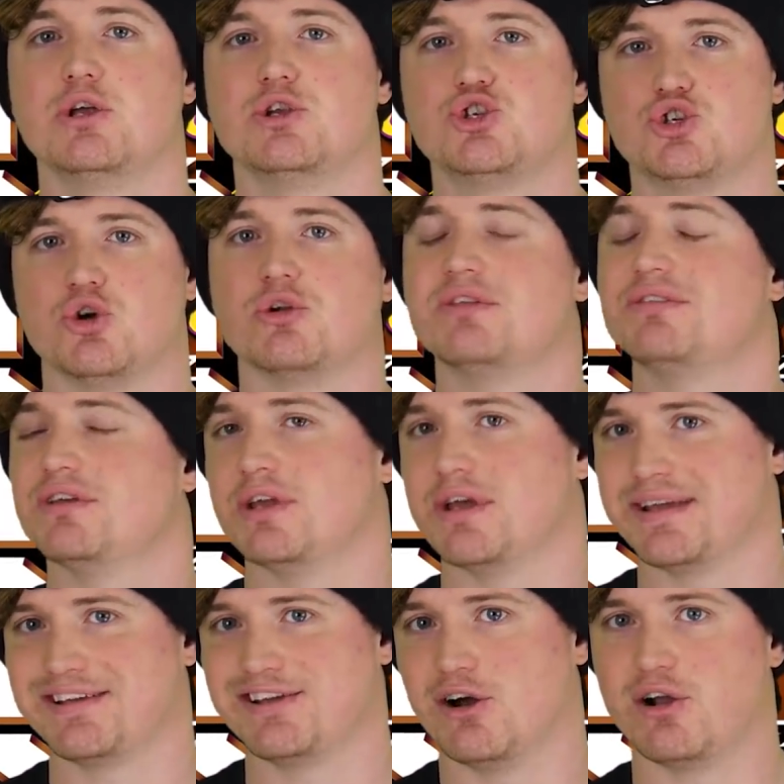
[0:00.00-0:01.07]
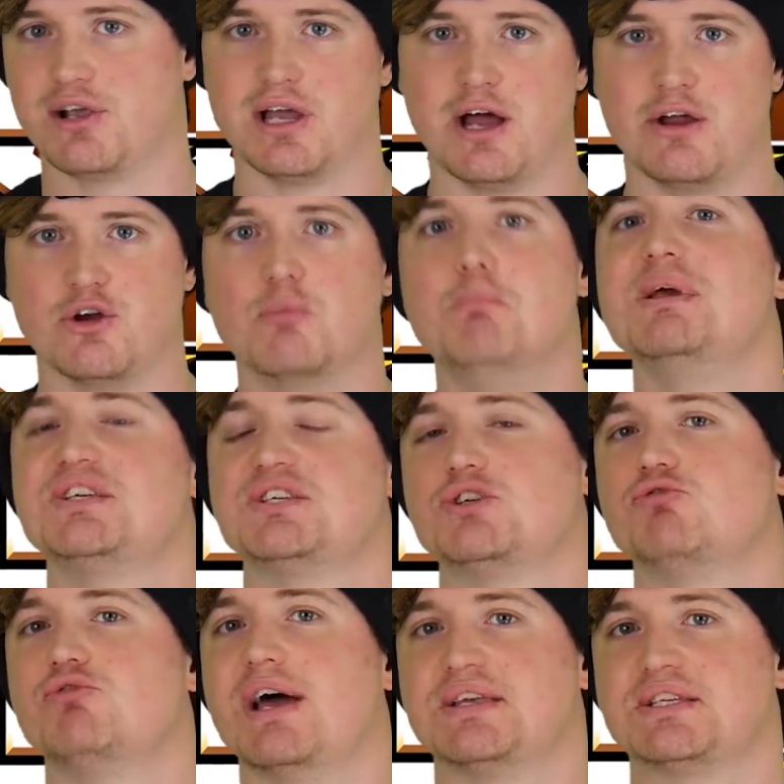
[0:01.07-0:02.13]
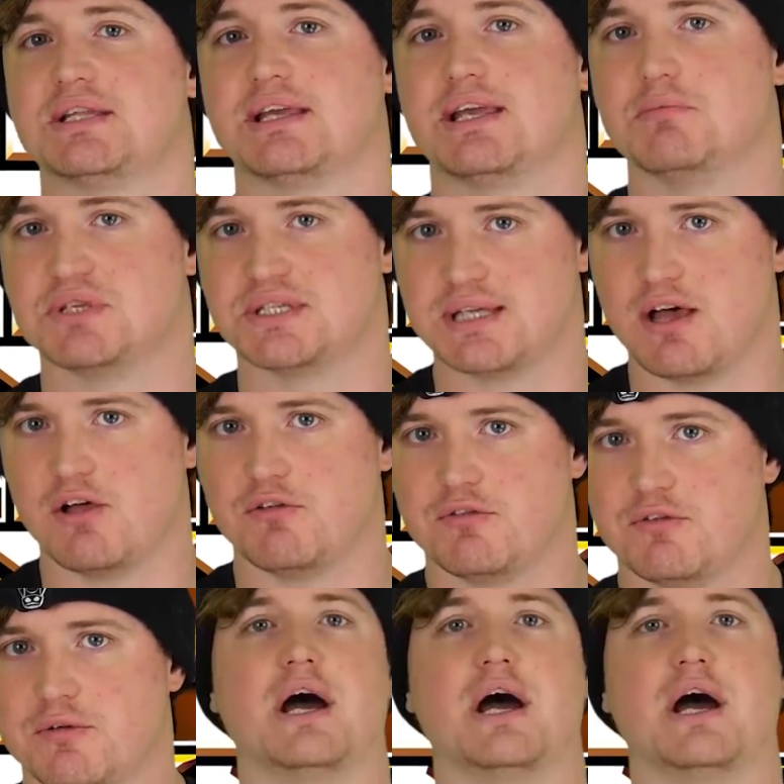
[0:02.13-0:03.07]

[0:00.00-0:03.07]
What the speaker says: Jonathan Gargano, Mr. Wrestling himself.